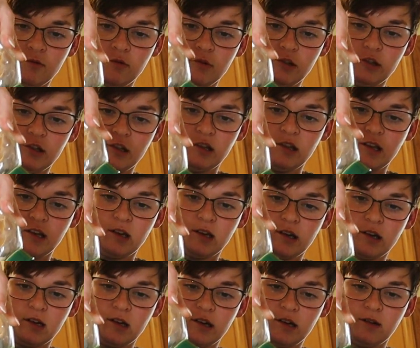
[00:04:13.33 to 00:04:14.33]
which I
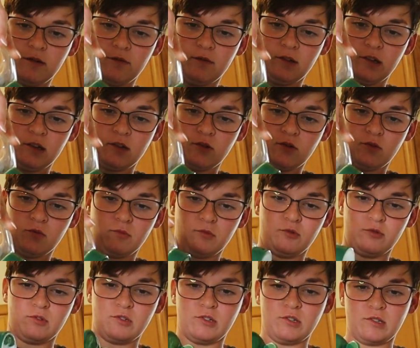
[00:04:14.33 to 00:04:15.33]
think I have like
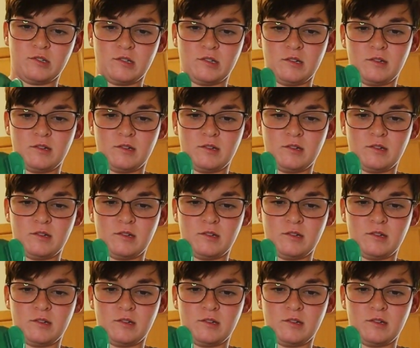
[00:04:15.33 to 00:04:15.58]
almost just